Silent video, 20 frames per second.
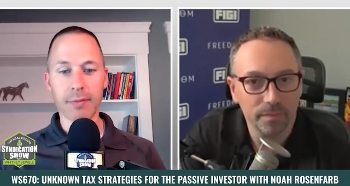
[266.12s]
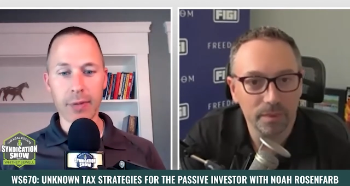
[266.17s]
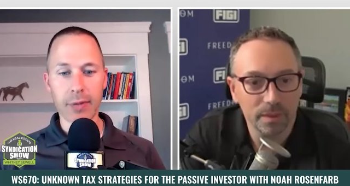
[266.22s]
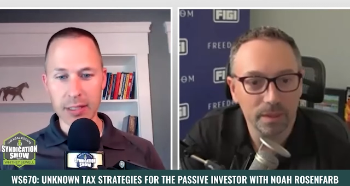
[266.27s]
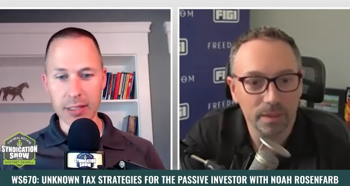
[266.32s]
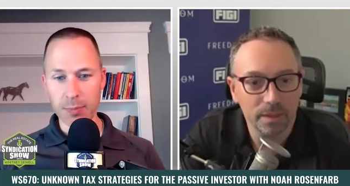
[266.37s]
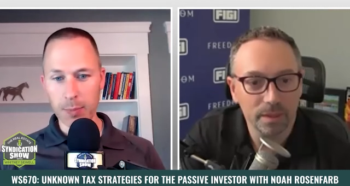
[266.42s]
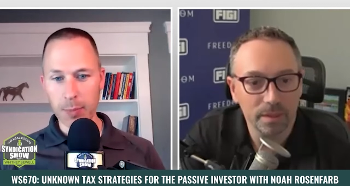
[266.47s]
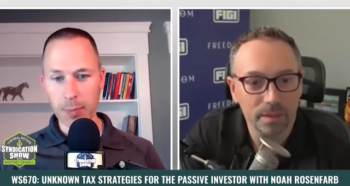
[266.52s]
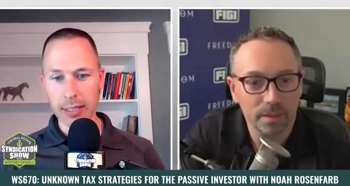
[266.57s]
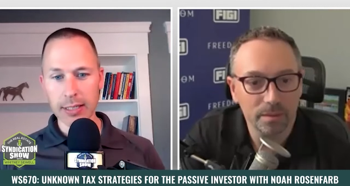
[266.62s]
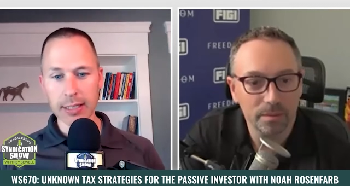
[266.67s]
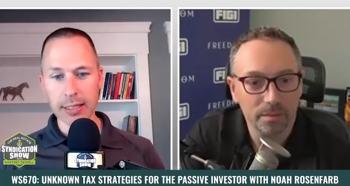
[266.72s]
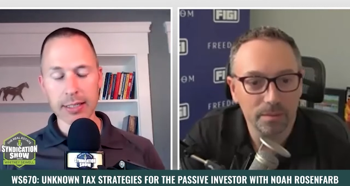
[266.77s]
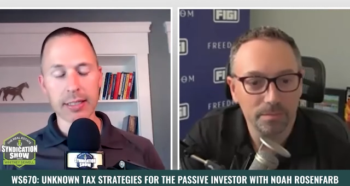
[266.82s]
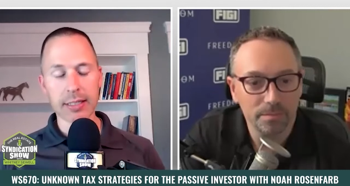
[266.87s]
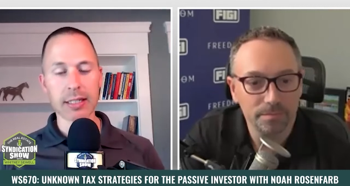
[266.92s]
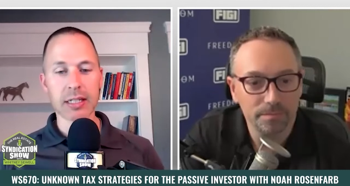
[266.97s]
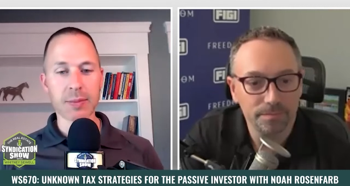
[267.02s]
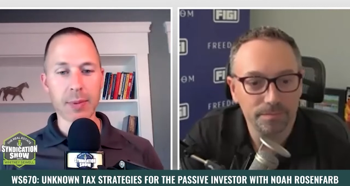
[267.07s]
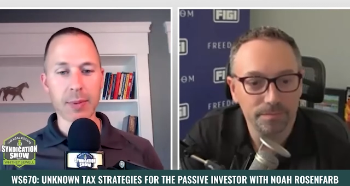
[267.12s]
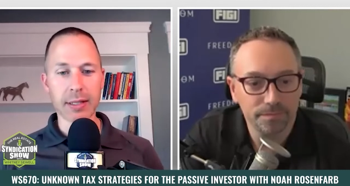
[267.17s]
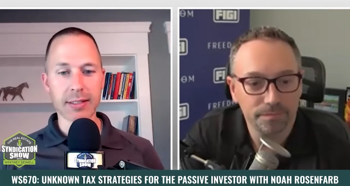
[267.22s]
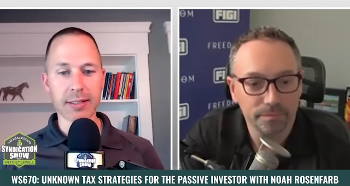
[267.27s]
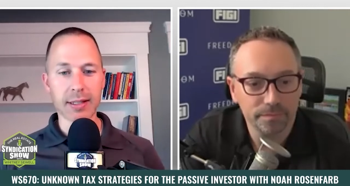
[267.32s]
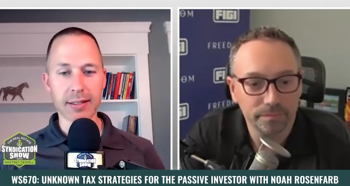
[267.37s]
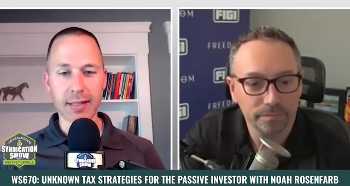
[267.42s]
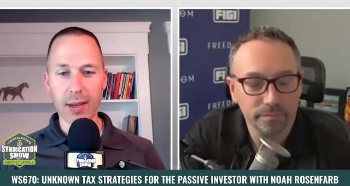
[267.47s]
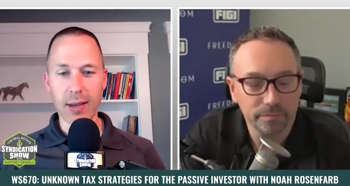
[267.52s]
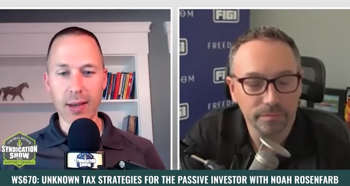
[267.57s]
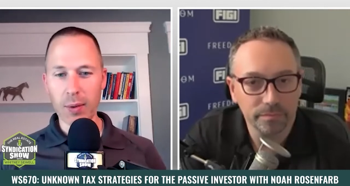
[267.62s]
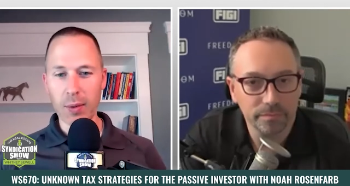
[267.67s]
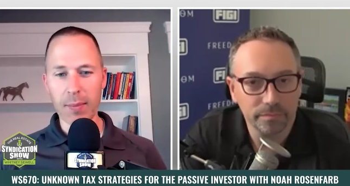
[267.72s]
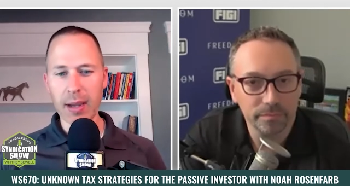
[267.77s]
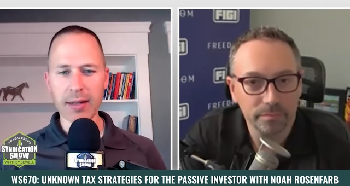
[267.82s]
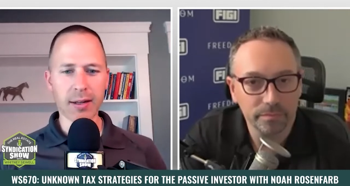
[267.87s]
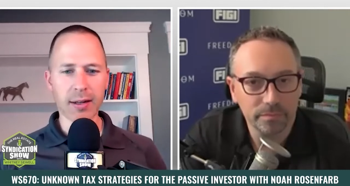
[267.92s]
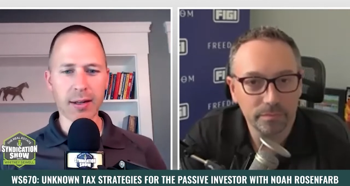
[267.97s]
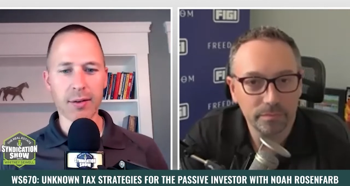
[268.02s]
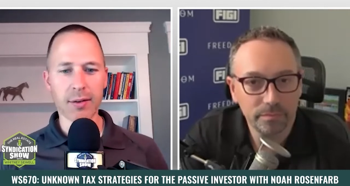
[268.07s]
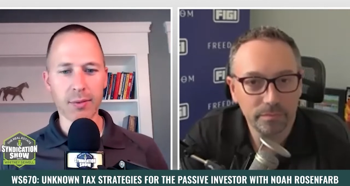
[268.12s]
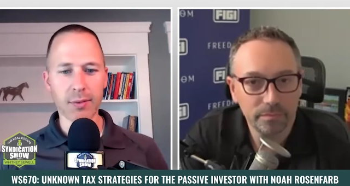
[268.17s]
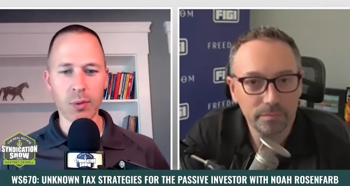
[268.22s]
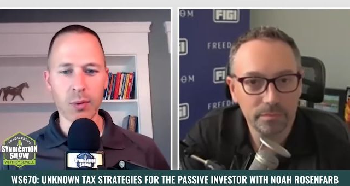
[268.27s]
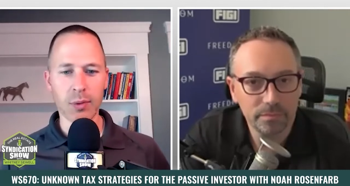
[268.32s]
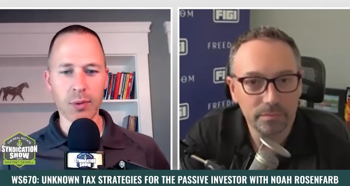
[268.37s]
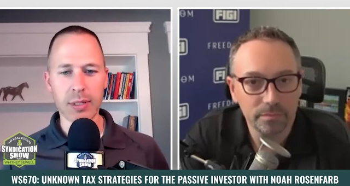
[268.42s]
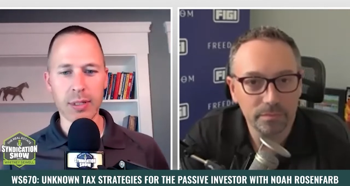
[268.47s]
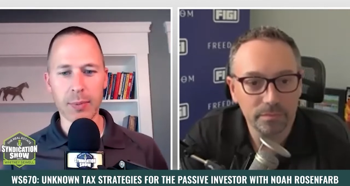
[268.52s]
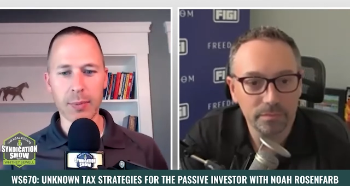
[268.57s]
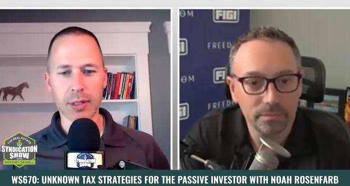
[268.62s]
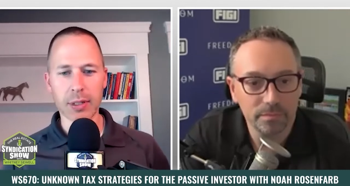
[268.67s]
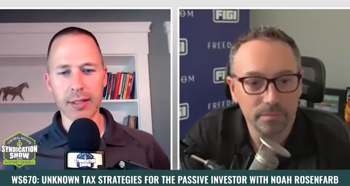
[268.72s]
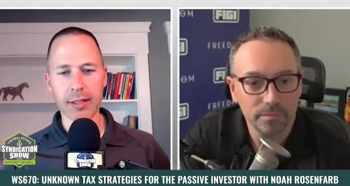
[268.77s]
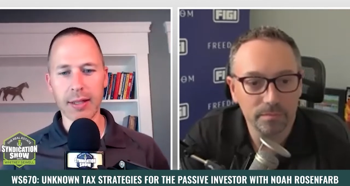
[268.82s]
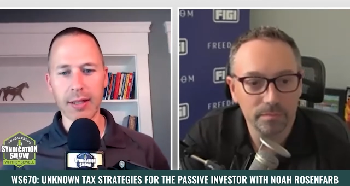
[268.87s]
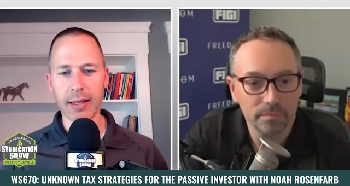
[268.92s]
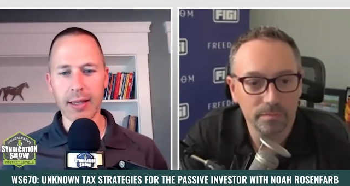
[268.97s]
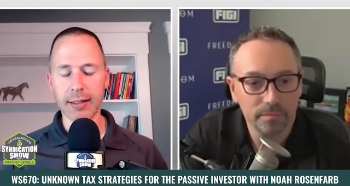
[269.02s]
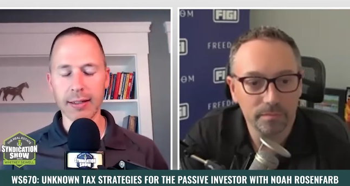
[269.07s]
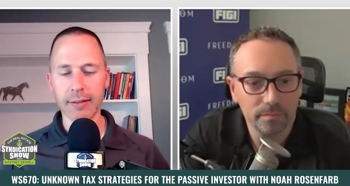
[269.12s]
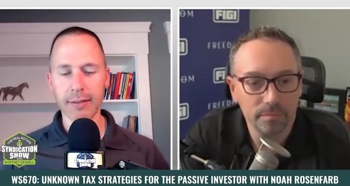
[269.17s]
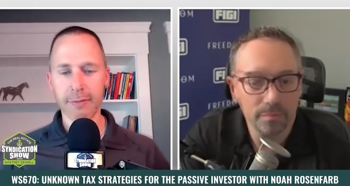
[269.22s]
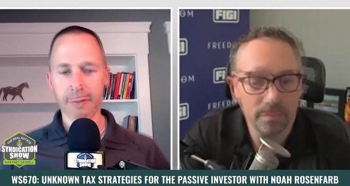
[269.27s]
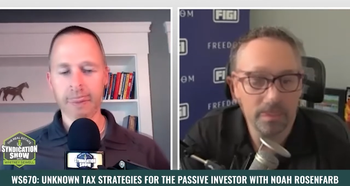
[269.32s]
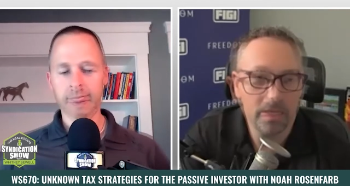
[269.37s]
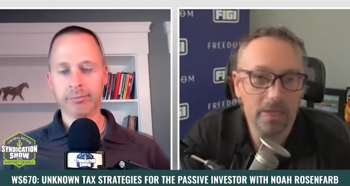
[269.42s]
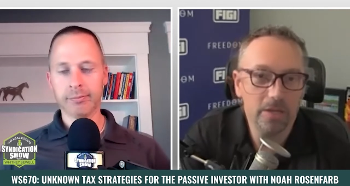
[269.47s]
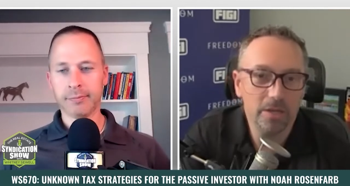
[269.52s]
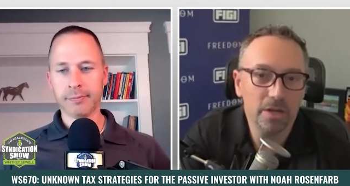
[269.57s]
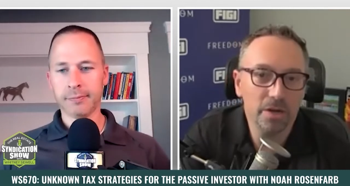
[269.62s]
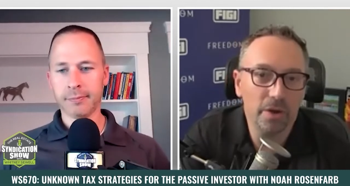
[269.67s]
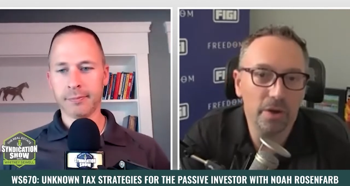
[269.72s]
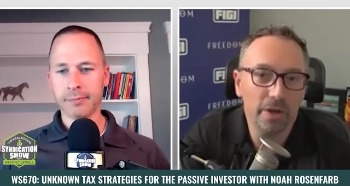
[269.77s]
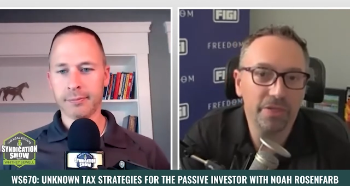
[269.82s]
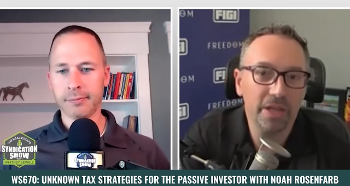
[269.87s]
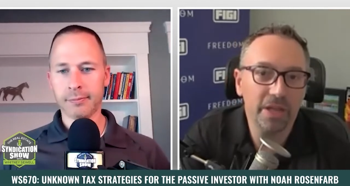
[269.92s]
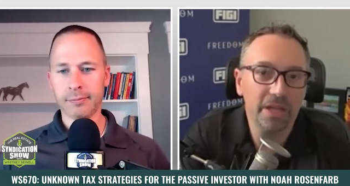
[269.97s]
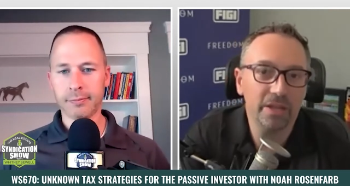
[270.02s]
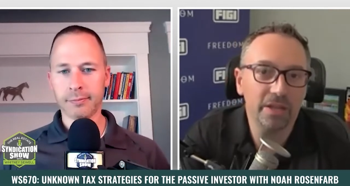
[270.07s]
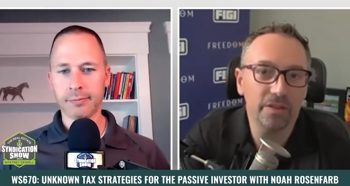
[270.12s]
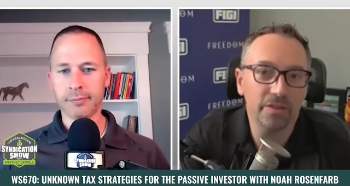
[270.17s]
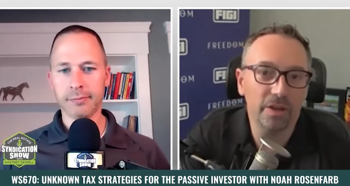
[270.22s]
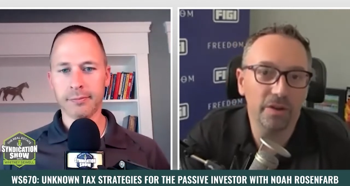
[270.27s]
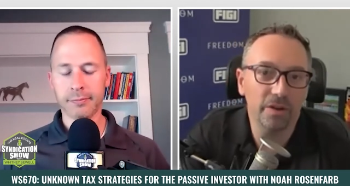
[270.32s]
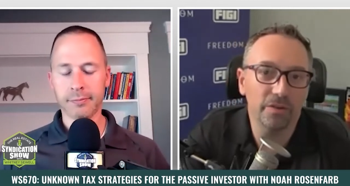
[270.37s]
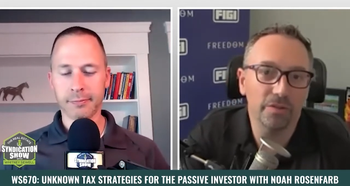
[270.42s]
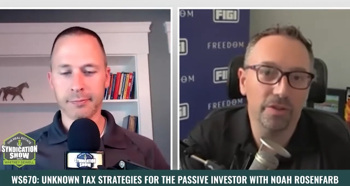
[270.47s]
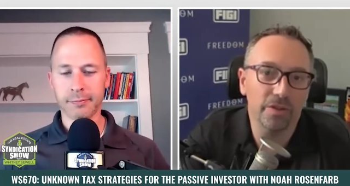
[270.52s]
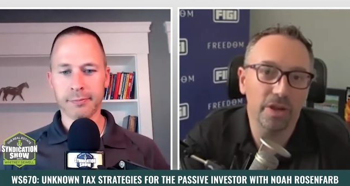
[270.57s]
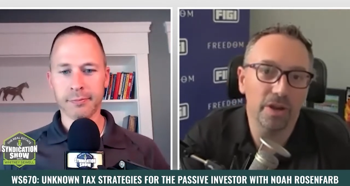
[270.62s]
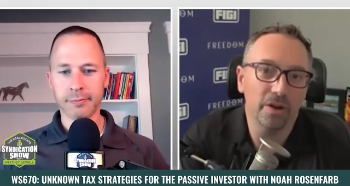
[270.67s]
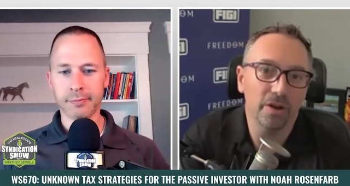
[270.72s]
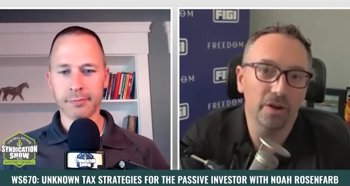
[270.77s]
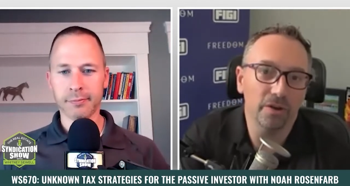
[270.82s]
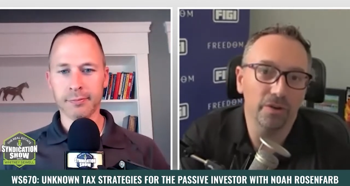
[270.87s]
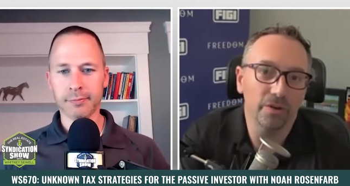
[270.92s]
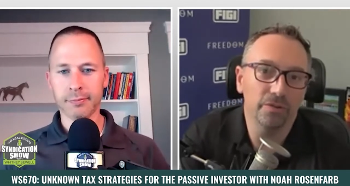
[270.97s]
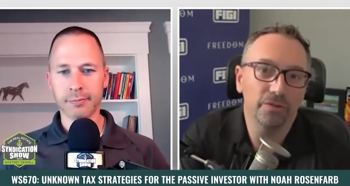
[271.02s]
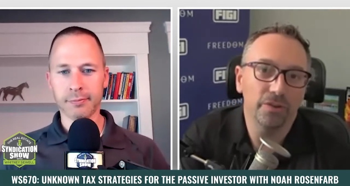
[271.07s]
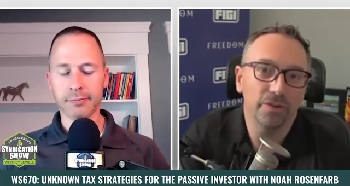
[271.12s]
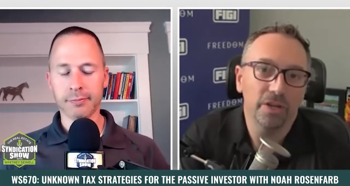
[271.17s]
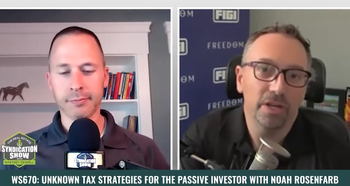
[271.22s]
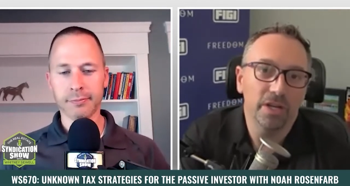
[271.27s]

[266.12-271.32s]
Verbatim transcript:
Speaker 1: as business expenses that we may not typically think of.
Speaker 2: You know, I think there there's